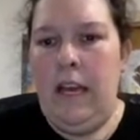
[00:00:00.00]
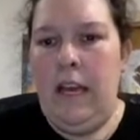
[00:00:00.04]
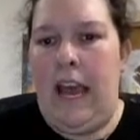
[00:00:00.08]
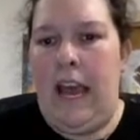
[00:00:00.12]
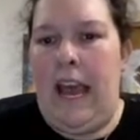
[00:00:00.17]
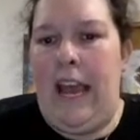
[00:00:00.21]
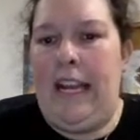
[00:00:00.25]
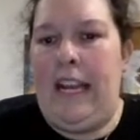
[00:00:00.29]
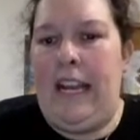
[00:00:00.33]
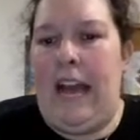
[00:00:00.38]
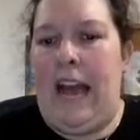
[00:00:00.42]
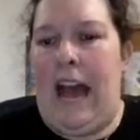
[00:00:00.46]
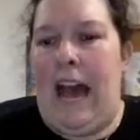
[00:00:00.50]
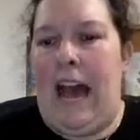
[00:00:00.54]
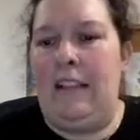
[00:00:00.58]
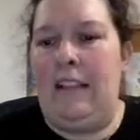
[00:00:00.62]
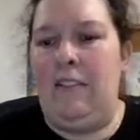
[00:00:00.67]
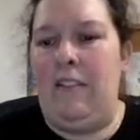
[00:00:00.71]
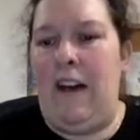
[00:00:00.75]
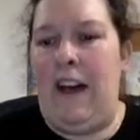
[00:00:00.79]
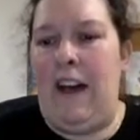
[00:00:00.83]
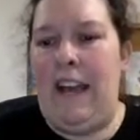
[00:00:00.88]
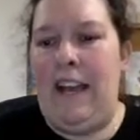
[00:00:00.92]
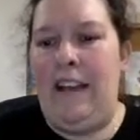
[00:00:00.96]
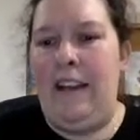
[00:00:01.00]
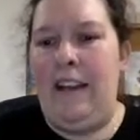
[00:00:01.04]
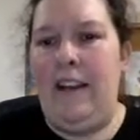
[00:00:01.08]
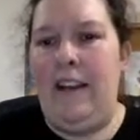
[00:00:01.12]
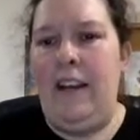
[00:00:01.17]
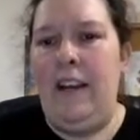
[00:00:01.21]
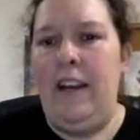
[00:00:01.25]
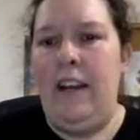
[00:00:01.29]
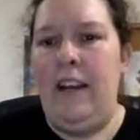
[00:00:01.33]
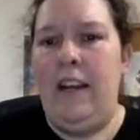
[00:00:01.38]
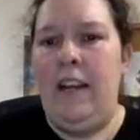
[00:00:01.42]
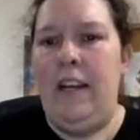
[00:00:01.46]
And I like,
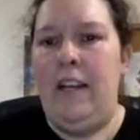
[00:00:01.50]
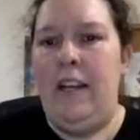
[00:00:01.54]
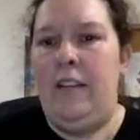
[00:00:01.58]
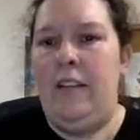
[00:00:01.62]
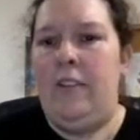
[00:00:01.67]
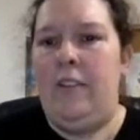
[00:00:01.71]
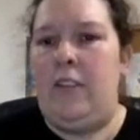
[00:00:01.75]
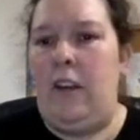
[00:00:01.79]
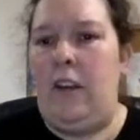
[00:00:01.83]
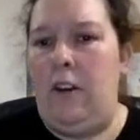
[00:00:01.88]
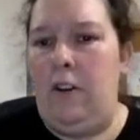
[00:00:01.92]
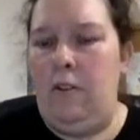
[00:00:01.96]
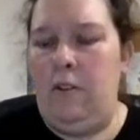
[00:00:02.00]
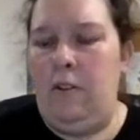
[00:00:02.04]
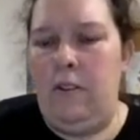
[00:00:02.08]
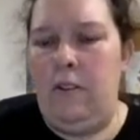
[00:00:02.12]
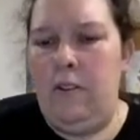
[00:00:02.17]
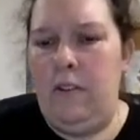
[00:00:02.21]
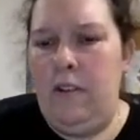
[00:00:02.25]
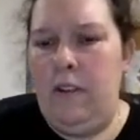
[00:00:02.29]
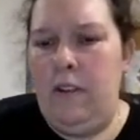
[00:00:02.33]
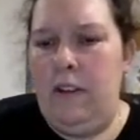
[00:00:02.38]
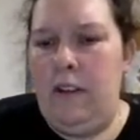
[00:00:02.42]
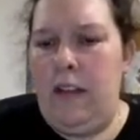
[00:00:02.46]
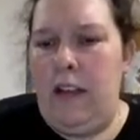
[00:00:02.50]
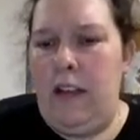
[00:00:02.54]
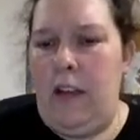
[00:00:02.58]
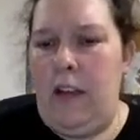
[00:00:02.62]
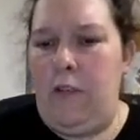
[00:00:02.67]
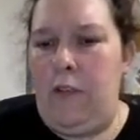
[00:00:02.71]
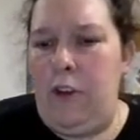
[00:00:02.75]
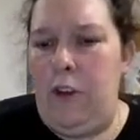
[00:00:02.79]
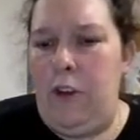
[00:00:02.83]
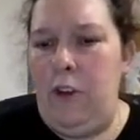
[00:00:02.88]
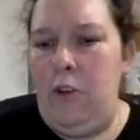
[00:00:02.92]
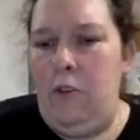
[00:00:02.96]
so if
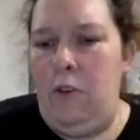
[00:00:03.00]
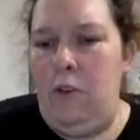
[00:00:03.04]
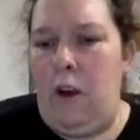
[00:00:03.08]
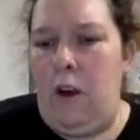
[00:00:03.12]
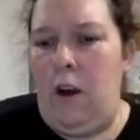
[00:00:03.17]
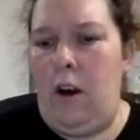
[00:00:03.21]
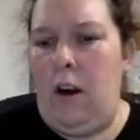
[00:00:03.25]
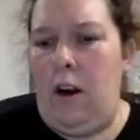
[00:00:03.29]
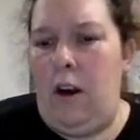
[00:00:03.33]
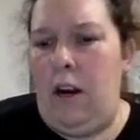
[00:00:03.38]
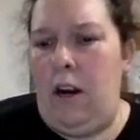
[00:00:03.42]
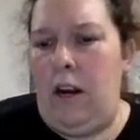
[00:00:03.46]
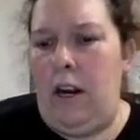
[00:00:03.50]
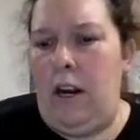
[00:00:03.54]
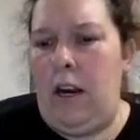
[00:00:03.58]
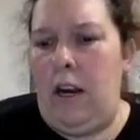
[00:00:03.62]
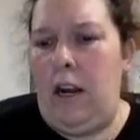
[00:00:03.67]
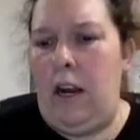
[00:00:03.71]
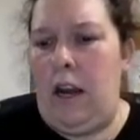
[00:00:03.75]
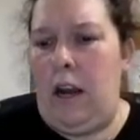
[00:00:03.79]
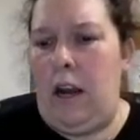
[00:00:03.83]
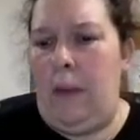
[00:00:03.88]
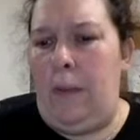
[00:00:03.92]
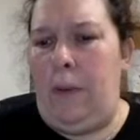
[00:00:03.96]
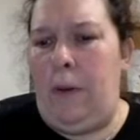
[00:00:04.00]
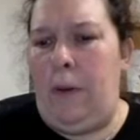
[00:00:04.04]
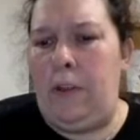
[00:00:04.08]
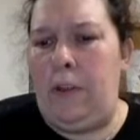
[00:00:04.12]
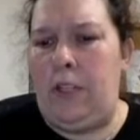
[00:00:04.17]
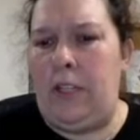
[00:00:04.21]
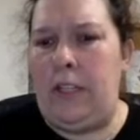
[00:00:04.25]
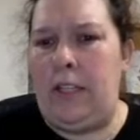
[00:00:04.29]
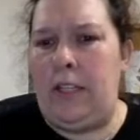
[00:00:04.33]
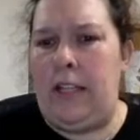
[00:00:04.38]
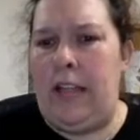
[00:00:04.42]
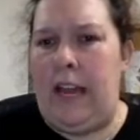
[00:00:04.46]
you are a
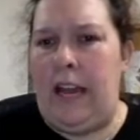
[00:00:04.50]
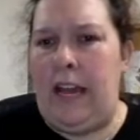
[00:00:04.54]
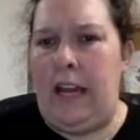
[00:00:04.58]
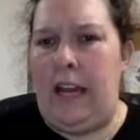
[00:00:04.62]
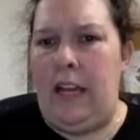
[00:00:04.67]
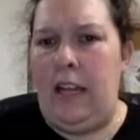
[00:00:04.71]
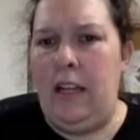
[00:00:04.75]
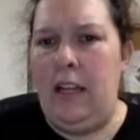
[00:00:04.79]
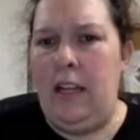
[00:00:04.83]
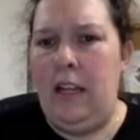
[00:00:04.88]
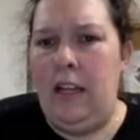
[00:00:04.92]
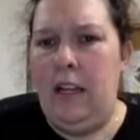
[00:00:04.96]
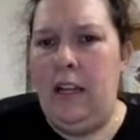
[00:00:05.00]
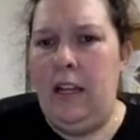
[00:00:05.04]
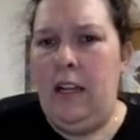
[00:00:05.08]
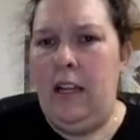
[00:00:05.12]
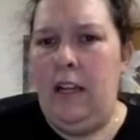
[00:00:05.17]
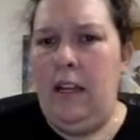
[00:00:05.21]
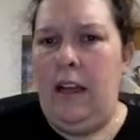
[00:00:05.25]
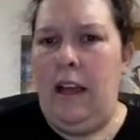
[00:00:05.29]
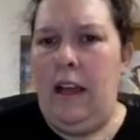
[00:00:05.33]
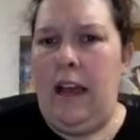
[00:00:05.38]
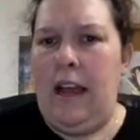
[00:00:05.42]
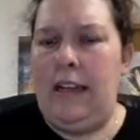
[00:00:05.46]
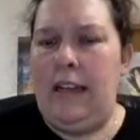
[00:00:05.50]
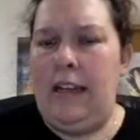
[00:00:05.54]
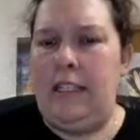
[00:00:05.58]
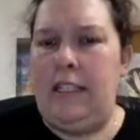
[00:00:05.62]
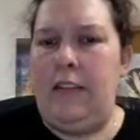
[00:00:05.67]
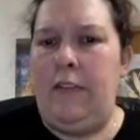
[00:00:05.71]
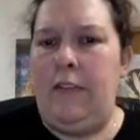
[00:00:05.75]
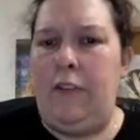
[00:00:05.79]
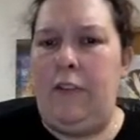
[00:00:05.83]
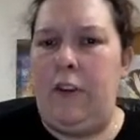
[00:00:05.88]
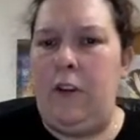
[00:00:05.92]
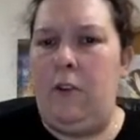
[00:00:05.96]
person that has
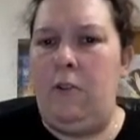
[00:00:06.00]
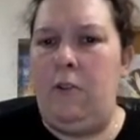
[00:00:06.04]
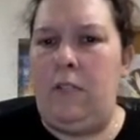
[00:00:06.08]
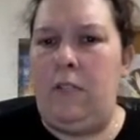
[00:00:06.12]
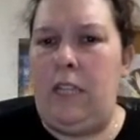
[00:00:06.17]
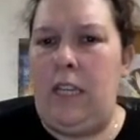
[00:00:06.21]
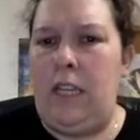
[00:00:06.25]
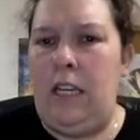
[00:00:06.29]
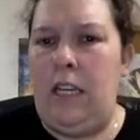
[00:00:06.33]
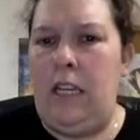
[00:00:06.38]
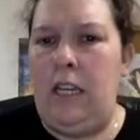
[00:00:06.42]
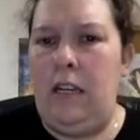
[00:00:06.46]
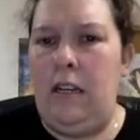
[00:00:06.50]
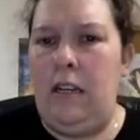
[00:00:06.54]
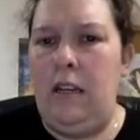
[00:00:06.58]
difficulty